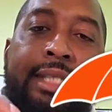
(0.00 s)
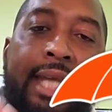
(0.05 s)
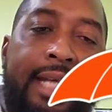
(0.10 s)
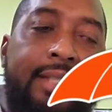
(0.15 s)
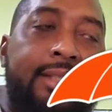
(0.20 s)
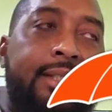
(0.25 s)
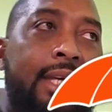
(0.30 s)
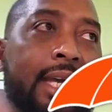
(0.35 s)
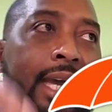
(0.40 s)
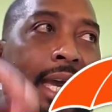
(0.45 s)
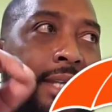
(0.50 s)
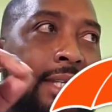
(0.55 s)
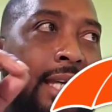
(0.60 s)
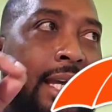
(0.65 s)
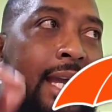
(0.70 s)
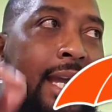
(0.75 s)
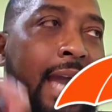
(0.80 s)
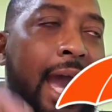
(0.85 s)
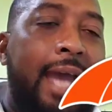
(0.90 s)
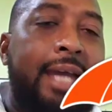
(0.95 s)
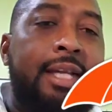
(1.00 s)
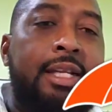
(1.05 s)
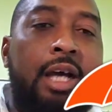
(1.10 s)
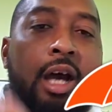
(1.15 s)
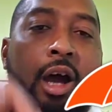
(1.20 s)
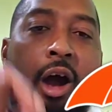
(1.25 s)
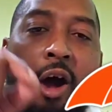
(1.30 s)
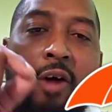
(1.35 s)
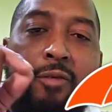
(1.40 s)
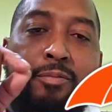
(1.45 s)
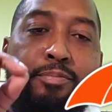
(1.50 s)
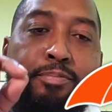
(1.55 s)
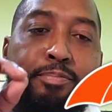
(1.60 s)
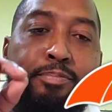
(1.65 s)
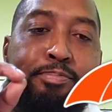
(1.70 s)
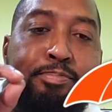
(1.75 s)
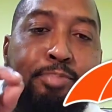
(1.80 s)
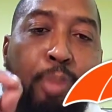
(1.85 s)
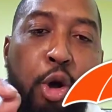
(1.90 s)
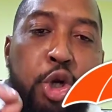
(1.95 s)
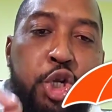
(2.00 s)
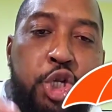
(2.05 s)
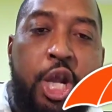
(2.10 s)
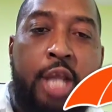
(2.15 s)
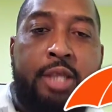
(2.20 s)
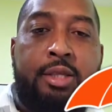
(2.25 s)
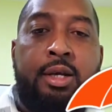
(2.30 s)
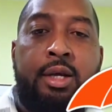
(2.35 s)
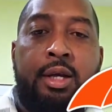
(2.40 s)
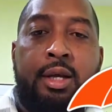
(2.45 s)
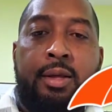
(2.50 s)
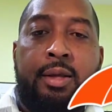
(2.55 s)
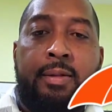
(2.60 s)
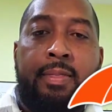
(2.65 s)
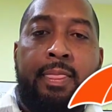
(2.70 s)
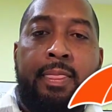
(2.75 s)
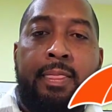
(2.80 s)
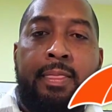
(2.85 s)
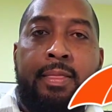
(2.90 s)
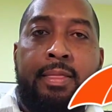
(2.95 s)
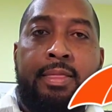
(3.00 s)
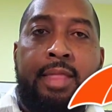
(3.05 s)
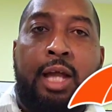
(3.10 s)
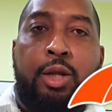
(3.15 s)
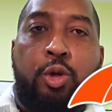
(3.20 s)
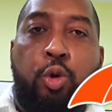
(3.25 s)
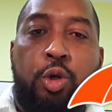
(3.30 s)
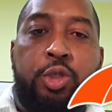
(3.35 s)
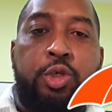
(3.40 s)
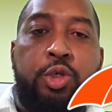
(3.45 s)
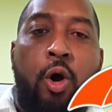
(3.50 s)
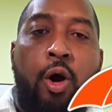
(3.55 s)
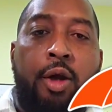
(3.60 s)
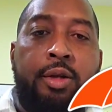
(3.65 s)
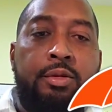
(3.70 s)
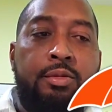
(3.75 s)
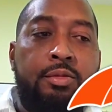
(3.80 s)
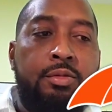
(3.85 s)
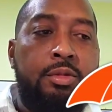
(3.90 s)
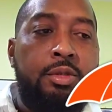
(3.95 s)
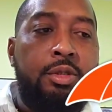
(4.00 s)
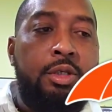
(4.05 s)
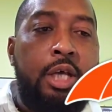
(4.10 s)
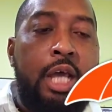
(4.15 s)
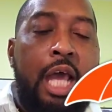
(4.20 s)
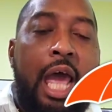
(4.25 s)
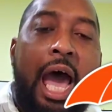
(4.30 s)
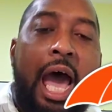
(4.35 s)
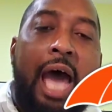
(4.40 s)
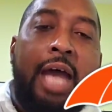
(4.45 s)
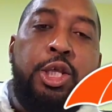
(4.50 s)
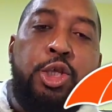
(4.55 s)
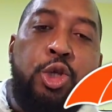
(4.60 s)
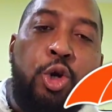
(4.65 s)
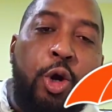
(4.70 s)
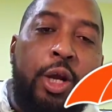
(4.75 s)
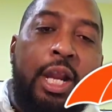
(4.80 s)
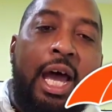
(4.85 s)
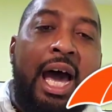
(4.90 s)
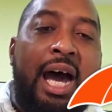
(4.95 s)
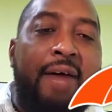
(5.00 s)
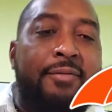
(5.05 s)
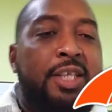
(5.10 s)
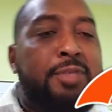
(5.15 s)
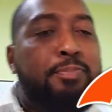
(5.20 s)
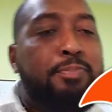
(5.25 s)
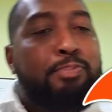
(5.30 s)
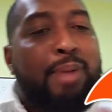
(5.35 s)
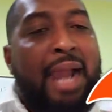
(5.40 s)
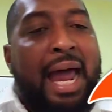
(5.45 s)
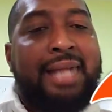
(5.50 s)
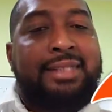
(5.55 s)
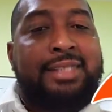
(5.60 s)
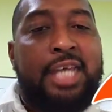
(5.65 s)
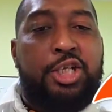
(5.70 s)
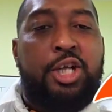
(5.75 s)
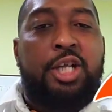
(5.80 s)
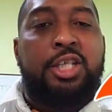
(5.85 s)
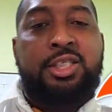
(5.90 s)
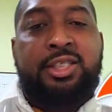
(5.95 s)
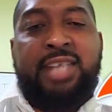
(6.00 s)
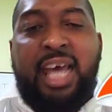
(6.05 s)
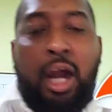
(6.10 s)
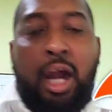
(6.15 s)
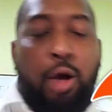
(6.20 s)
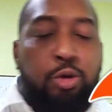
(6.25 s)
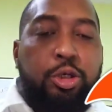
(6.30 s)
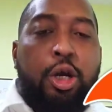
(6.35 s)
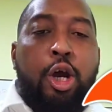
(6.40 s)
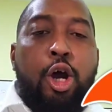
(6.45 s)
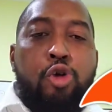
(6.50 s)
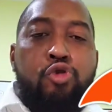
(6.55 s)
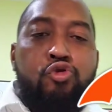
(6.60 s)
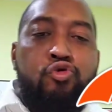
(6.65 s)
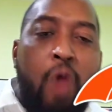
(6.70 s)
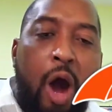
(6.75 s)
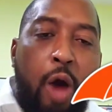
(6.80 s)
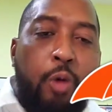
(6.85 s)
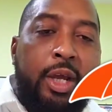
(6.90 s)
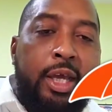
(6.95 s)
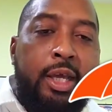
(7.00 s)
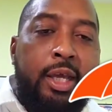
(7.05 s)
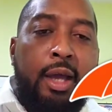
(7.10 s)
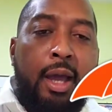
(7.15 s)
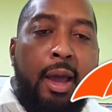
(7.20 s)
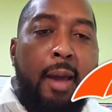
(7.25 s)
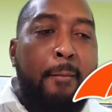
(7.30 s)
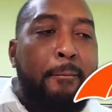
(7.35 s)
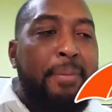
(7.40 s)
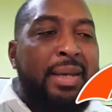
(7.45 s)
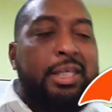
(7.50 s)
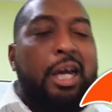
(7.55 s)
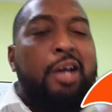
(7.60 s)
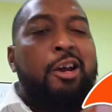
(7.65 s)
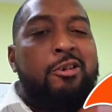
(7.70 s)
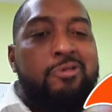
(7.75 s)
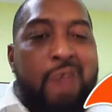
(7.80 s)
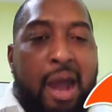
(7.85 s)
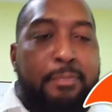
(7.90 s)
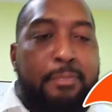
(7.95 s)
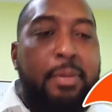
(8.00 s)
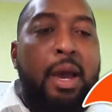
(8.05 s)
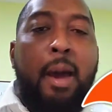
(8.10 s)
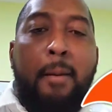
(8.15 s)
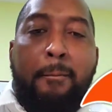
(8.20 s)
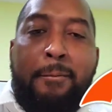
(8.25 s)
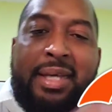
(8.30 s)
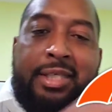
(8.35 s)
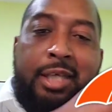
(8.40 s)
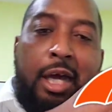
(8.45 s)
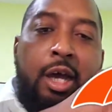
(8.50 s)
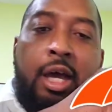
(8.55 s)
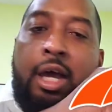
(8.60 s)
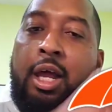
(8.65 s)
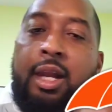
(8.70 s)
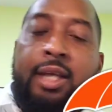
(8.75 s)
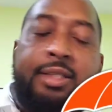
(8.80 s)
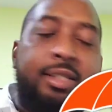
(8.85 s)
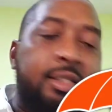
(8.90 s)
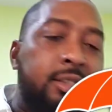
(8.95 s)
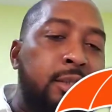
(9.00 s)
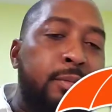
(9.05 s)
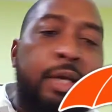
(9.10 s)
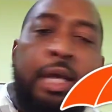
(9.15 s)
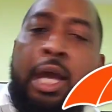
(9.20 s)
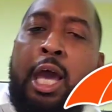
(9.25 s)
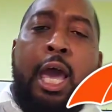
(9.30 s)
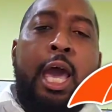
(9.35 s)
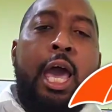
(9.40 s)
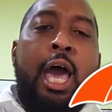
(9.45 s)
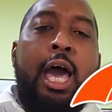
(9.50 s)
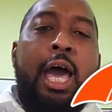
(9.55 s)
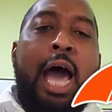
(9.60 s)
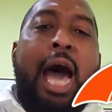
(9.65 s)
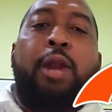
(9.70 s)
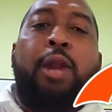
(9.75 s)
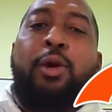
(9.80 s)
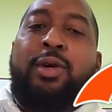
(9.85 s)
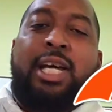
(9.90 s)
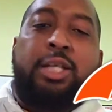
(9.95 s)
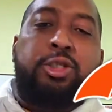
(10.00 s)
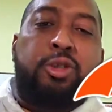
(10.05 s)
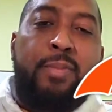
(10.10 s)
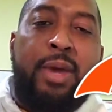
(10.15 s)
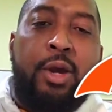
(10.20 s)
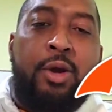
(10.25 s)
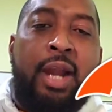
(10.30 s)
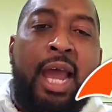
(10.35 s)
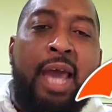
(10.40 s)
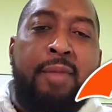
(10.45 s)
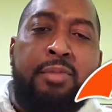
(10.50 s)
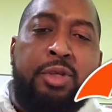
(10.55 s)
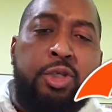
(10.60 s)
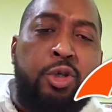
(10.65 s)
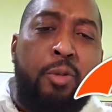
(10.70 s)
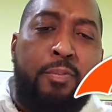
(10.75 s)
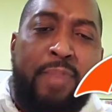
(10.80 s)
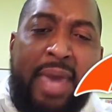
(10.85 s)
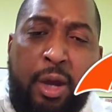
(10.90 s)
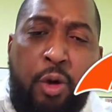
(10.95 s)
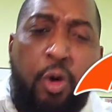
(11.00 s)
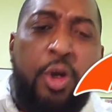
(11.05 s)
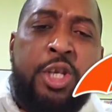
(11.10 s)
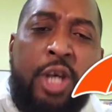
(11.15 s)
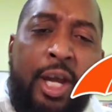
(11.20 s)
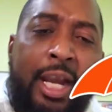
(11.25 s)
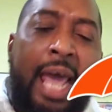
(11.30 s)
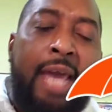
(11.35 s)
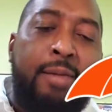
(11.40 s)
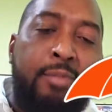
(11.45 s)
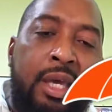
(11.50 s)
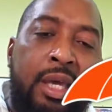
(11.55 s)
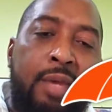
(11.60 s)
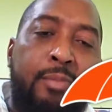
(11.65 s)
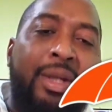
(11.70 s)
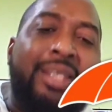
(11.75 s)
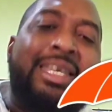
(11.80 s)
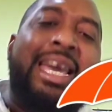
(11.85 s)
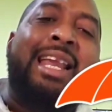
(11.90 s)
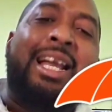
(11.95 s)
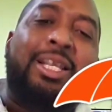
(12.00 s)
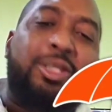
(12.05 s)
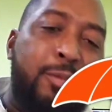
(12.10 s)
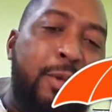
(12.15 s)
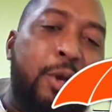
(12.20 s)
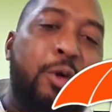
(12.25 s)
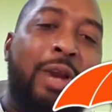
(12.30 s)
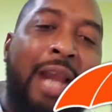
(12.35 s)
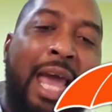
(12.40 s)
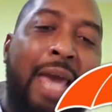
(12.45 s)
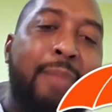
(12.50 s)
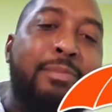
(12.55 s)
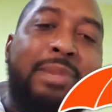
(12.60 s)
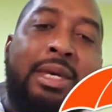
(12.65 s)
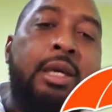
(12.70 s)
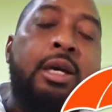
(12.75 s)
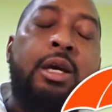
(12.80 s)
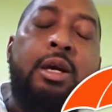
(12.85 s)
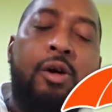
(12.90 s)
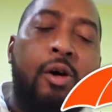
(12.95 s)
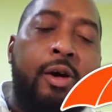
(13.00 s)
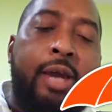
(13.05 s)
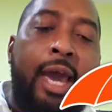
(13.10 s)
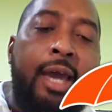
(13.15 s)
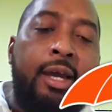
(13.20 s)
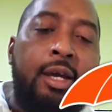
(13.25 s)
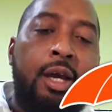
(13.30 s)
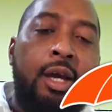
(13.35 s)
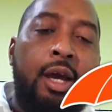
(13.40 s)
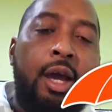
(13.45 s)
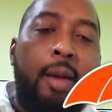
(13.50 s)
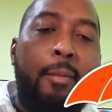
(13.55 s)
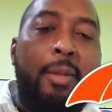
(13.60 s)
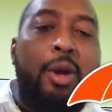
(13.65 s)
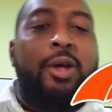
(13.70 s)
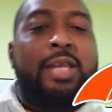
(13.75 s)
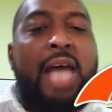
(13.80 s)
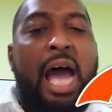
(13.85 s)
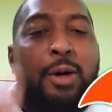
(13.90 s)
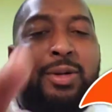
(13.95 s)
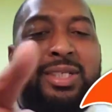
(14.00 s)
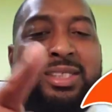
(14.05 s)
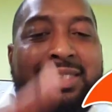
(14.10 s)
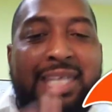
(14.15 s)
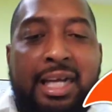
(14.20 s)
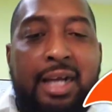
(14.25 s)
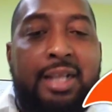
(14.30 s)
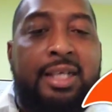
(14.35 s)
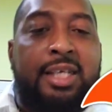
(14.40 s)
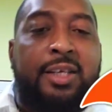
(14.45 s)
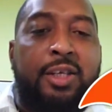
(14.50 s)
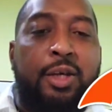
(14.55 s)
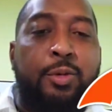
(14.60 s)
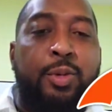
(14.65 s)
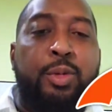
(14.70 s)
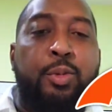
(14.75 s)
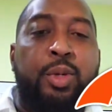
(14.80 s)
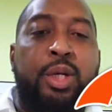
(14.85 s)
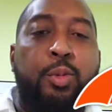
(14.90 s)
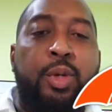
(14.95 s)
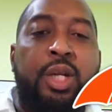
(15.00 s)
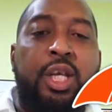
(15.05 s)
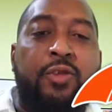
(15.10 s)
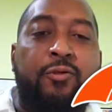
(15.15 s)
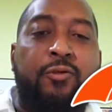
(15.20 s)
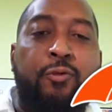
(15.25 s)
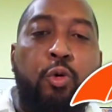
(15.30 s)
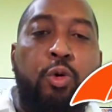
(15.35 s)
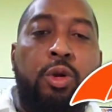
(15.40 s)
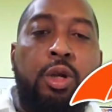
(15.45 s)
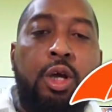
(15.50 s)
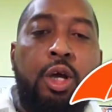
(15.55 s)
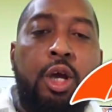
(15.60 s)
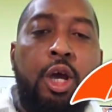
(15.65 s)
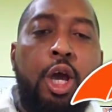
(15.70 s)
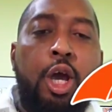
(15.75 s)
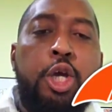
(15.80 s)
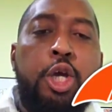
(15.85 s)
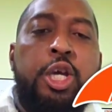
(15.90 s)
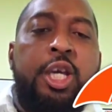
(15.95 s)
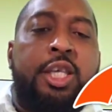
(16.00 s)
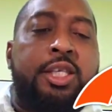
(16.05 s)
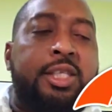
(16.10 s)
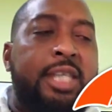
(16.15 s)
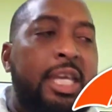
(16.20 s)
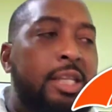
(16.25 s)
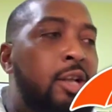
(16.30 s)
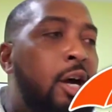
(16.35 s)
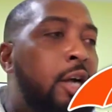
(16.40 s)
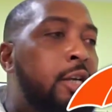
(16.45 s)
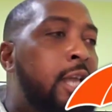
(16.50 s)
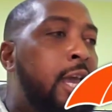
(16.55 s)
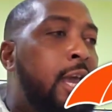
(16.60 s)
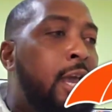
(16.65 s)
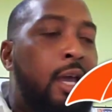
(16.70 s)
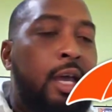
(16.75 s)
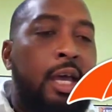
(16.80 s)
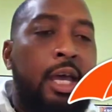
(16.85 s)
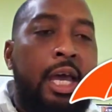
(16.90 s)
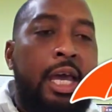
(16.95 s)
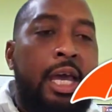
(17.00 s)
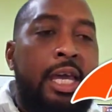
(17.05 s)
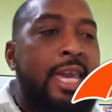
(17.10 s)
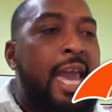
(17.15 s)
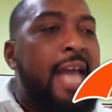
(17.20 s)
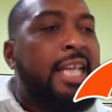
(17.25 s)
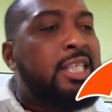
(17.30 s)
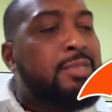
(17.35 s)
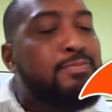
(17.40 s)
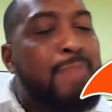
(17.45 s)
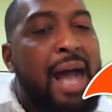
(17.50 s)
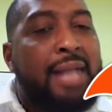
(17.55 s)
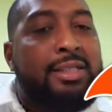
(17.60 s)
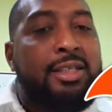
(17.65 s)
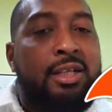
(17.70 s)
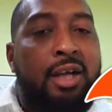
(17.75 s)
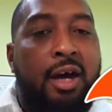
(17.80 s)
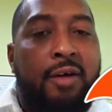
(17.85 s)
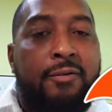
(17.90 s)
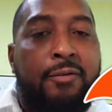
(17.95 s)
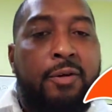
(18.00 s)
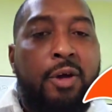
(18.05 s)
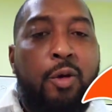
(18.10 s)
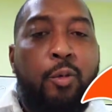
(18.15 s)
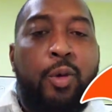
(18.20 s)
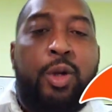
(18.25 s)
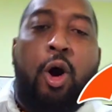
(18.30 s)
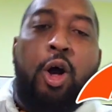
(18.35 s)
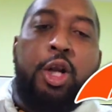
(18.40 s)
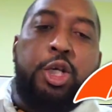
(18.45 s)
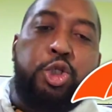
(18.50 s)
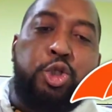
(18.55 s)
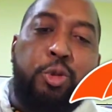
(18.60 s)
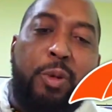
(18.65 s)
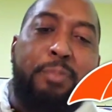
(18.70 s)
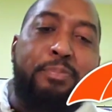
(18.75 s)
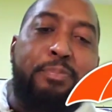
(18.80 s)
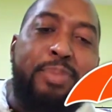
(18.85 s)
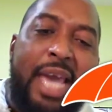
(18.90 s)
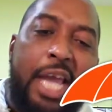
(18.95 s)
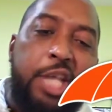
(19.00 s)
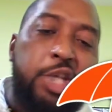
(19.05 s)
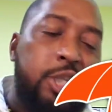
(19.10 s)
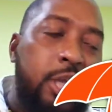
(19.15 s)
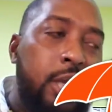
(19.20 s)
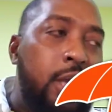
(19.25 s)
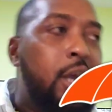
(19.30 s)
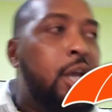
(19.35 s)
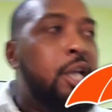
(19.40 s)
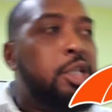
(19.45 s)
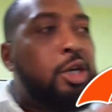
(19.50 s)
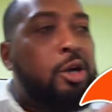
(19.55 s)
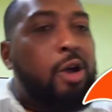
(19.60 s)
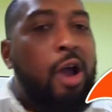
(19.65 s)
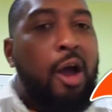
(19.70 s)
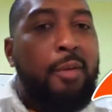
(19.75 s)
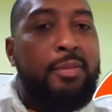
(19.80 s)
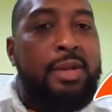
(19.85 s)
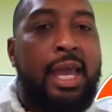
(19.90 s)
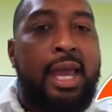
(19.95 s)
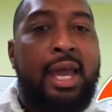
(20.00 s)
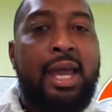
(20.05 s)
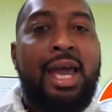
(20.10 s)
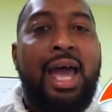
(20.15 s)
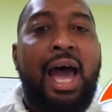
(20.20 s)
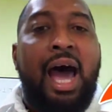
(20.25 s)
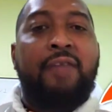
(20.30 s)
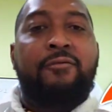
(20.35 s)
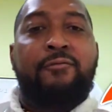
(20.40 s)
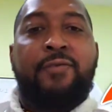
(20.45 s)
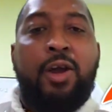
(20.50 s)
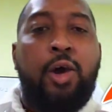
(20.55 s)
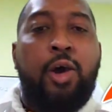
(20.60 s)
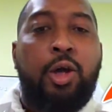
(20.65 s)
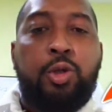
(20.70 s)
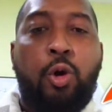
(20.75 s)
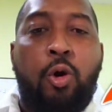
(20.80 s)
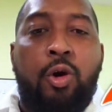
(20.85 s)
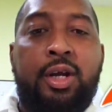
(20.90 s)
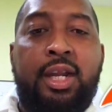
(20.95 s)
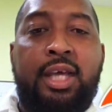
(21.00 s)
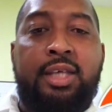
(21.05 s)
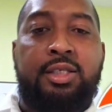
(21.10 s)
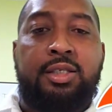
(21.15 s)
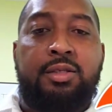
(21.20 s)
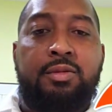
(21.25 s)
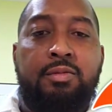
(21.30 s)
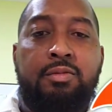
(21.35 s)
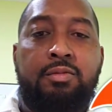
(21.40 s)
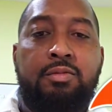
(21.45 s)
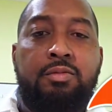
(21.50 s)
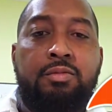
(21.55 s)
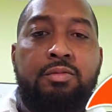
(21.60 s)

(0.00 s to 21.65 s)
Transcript: This is the kind of bullshit that goes on. And you're going to have this plantation sellout, rowdy, piece of crap, listen to me. I know he's not Tobagonian like me, but he ain't not Tobagonian like me, okay? Because I will deal with this fool. You sit down there. He ain't smart enough with all this stupid PhD to come there and figure out all this.